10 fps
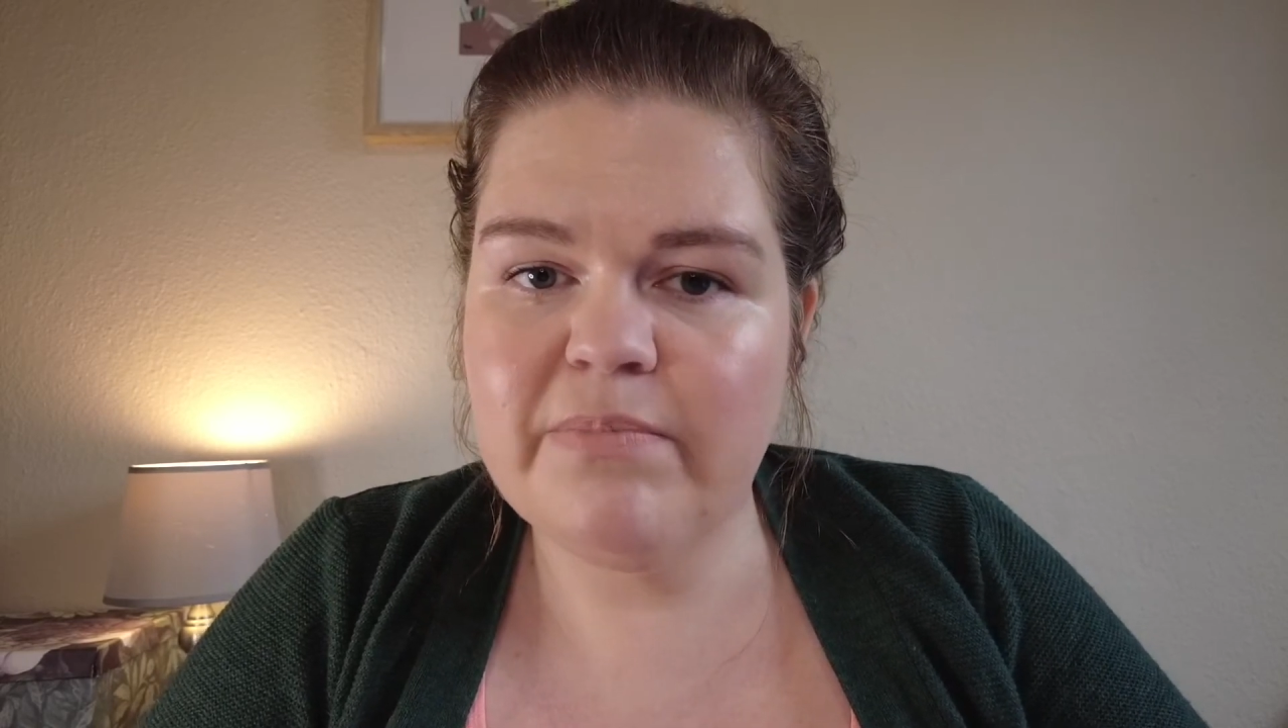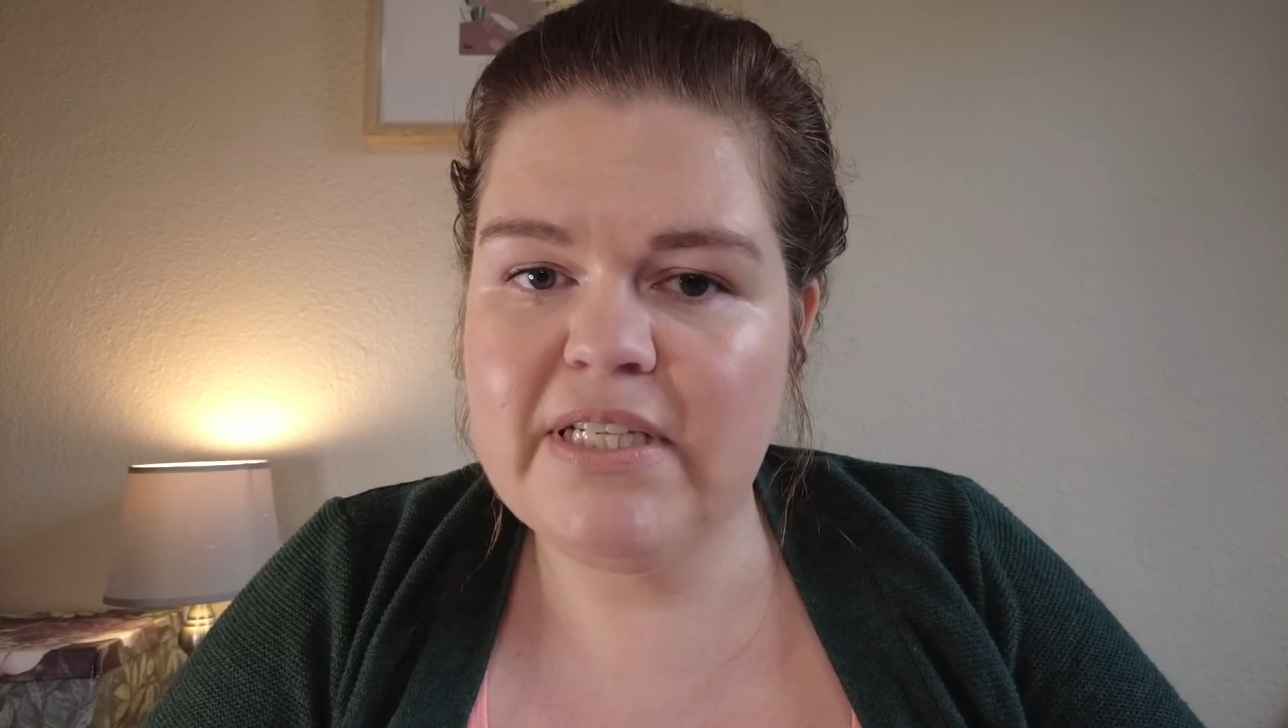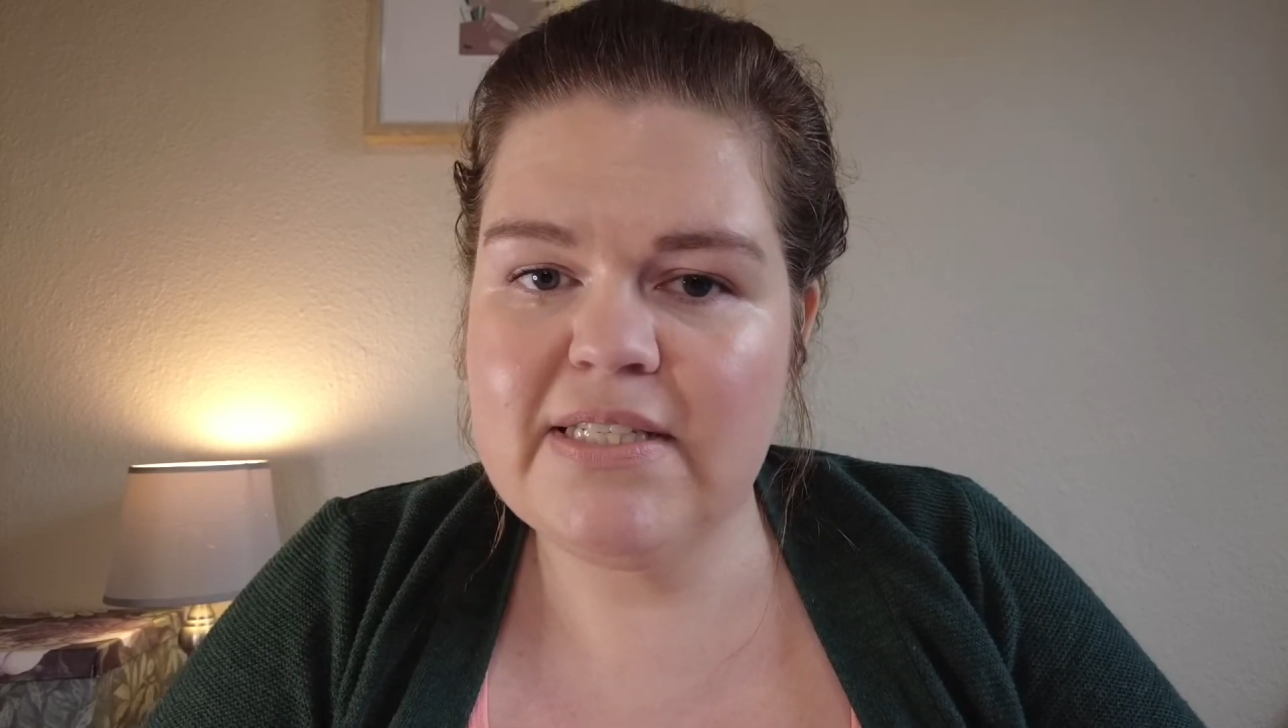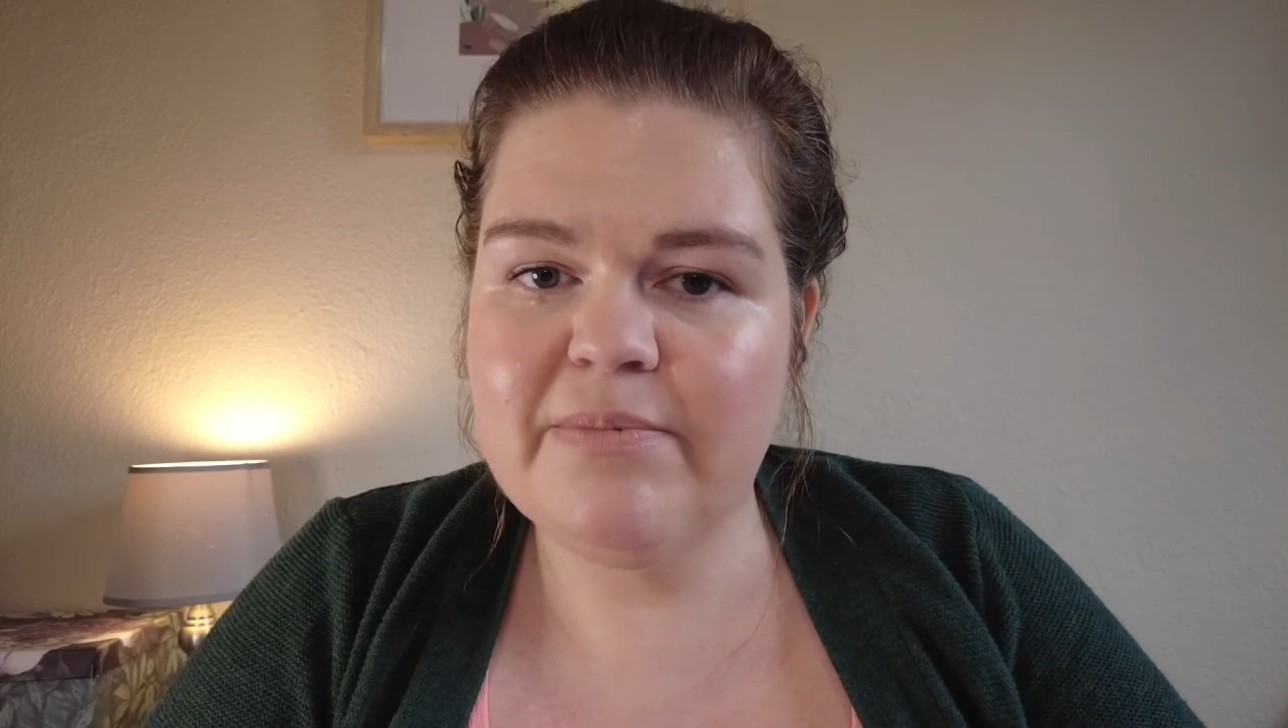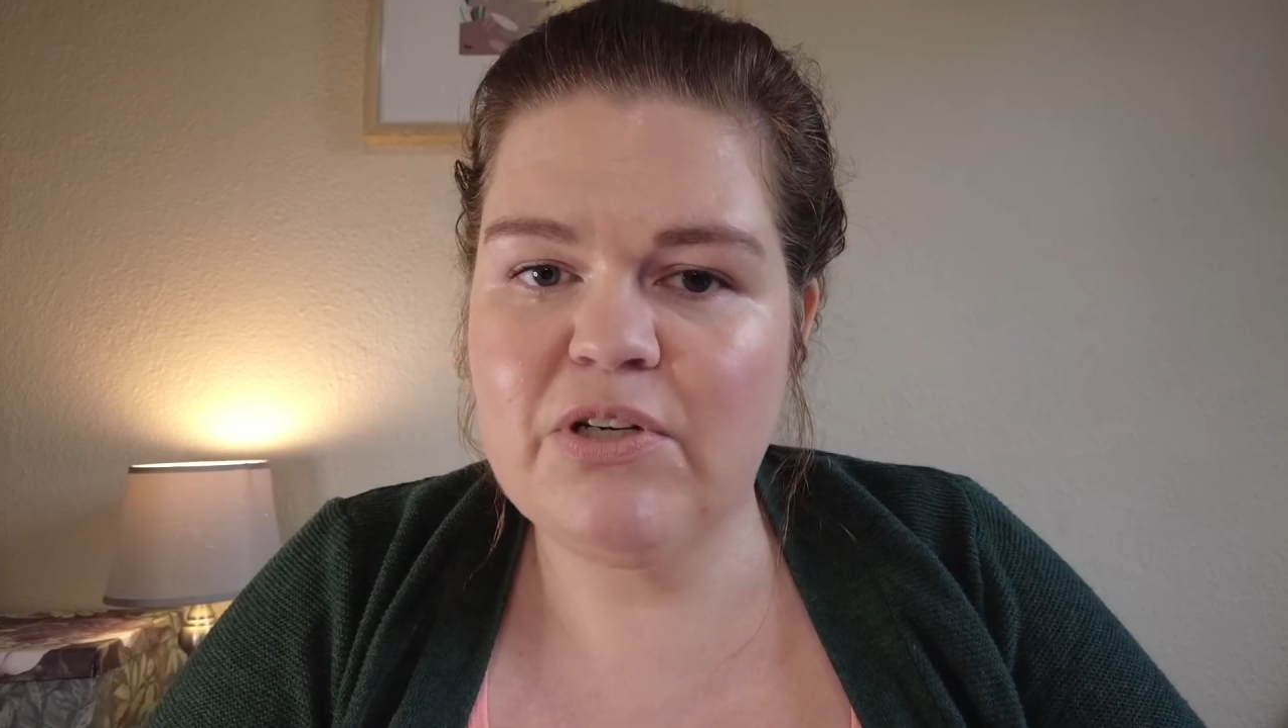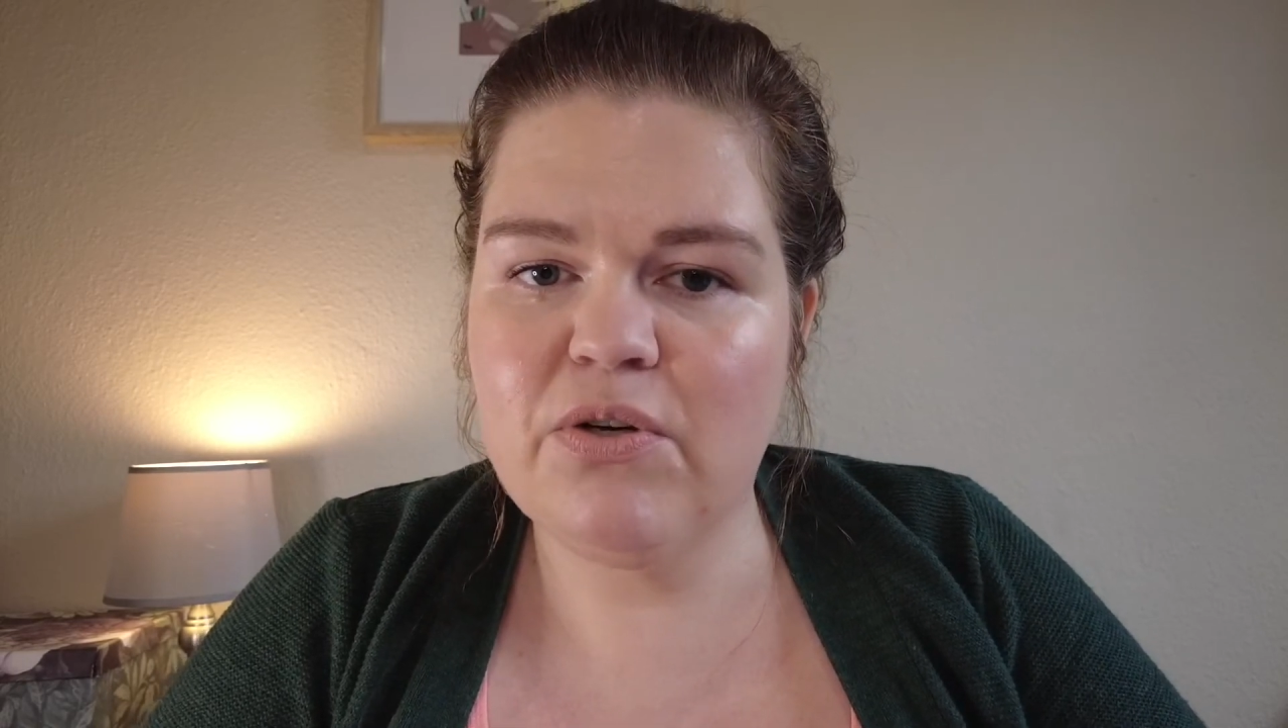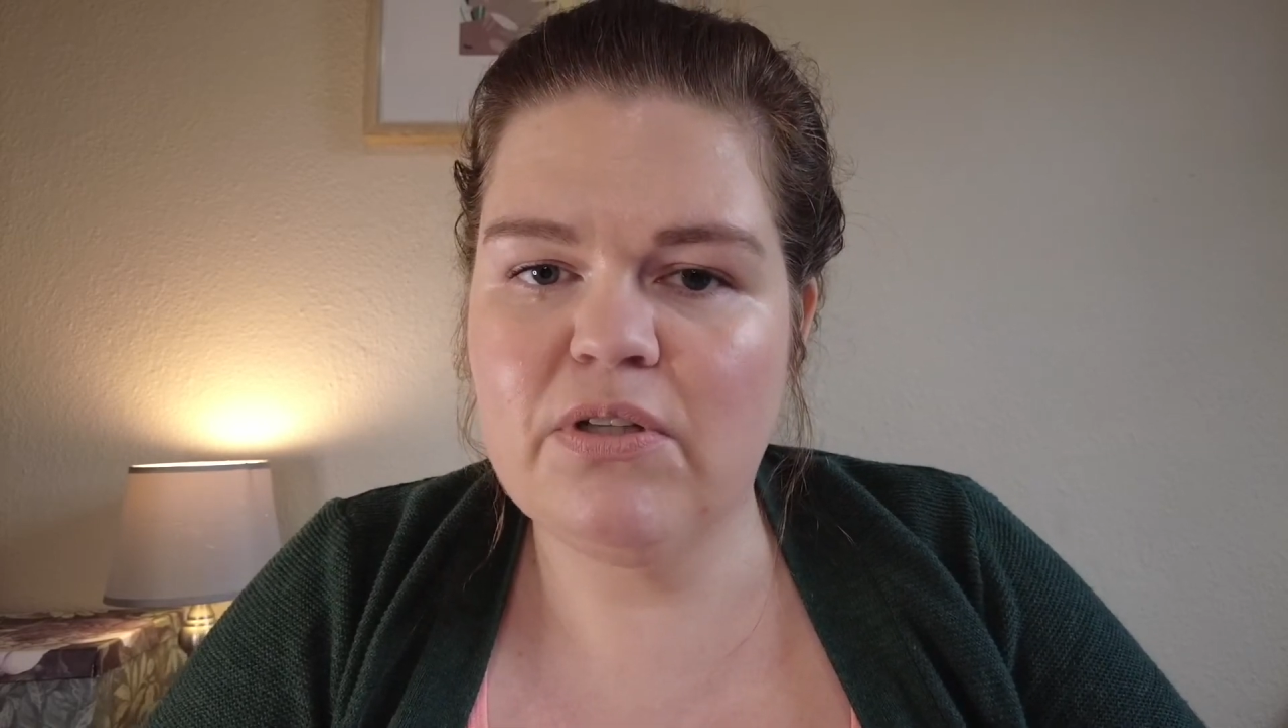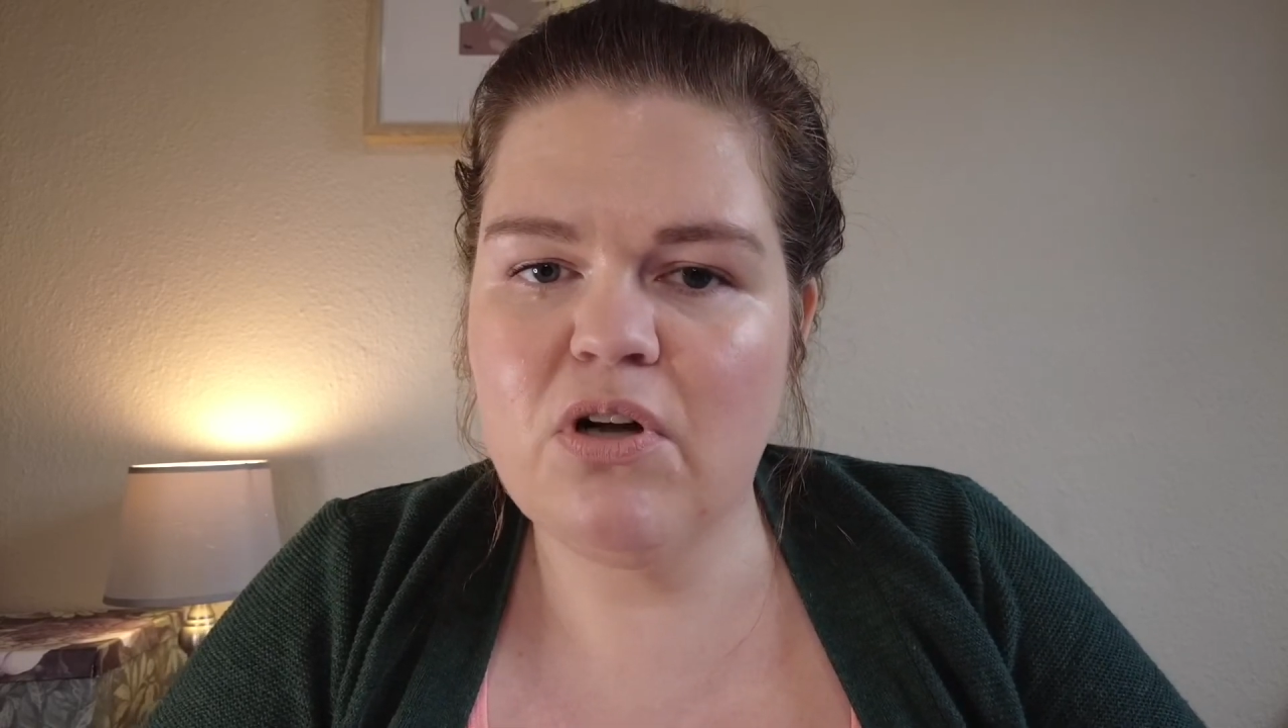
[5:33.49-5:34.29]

please let me know in the